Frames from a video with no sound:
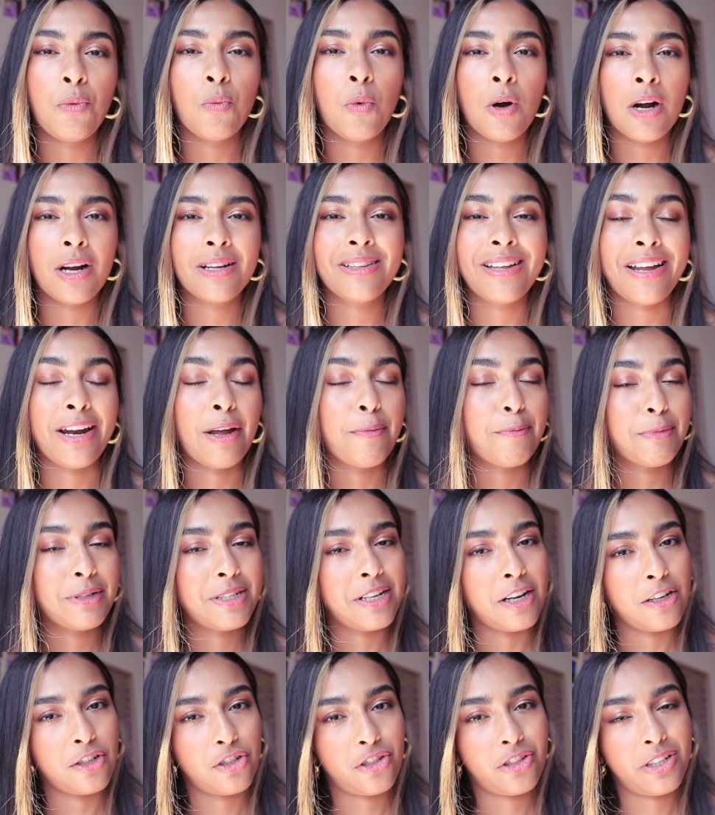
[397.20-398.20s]
work that it
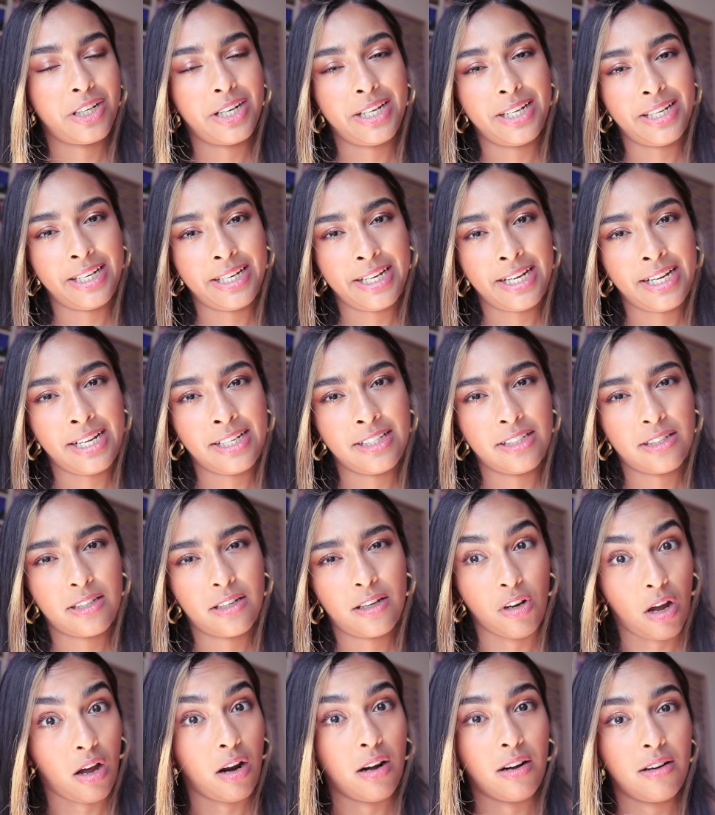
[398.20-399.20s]
potentially needs
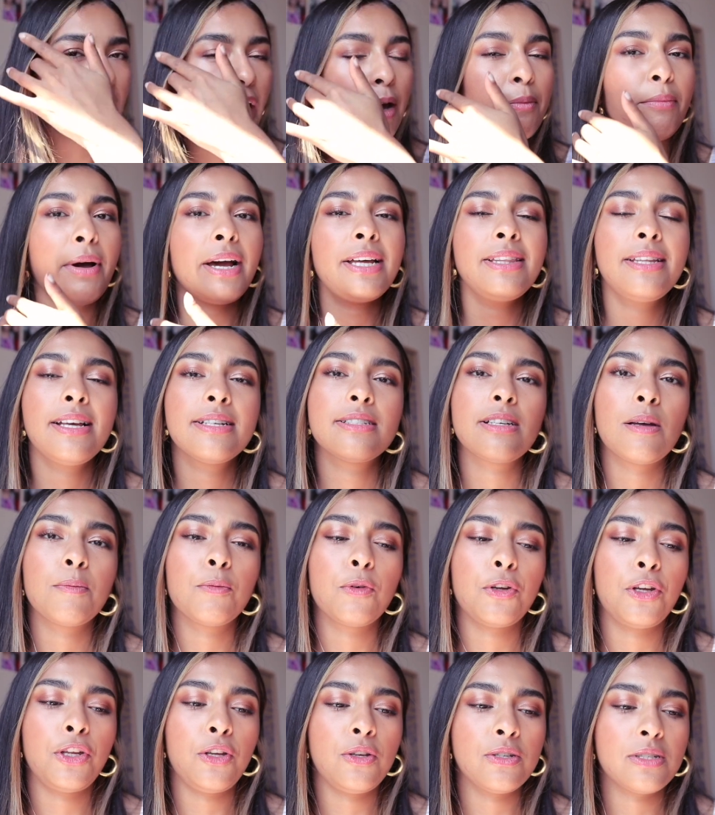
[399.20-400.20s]
done. And by this, I'm
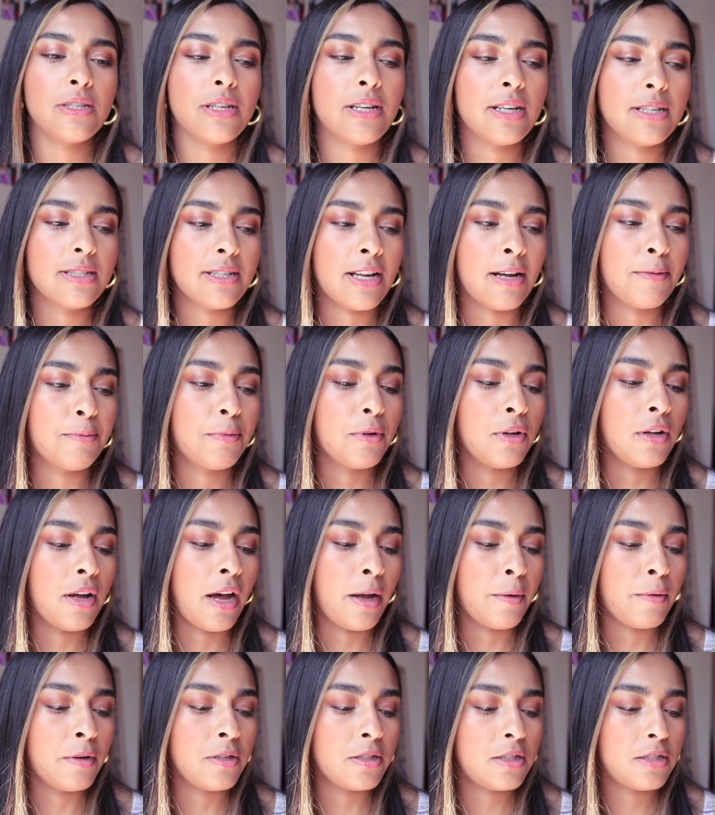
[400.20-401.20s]
going to use an example
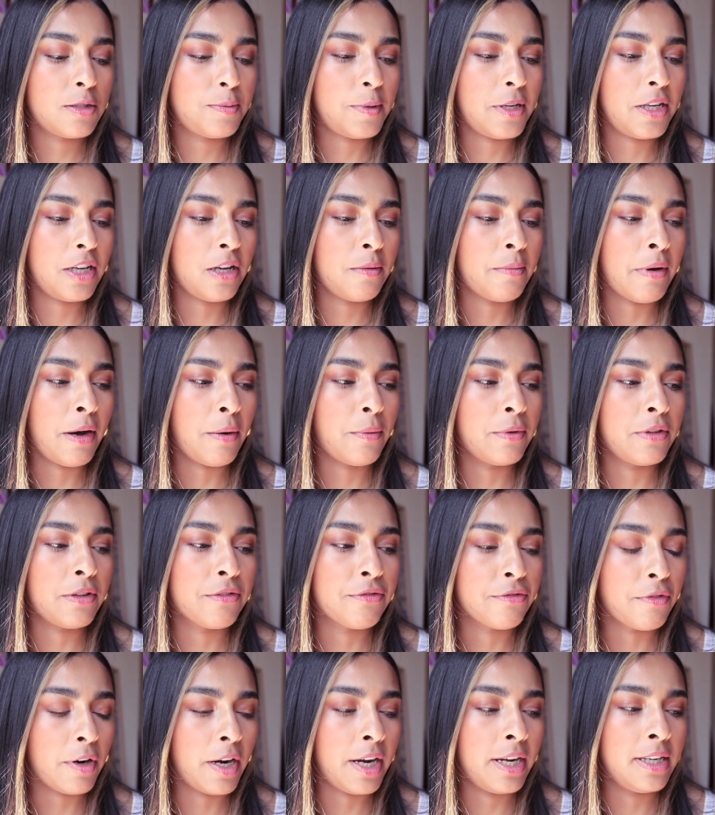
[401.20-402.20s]
I was speaking about with a
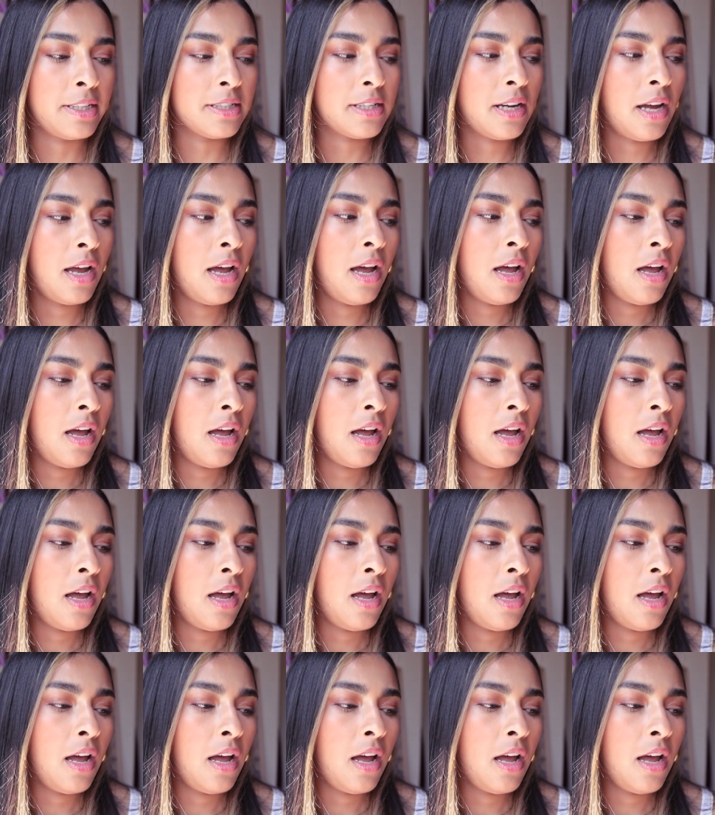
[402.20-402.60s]
friend.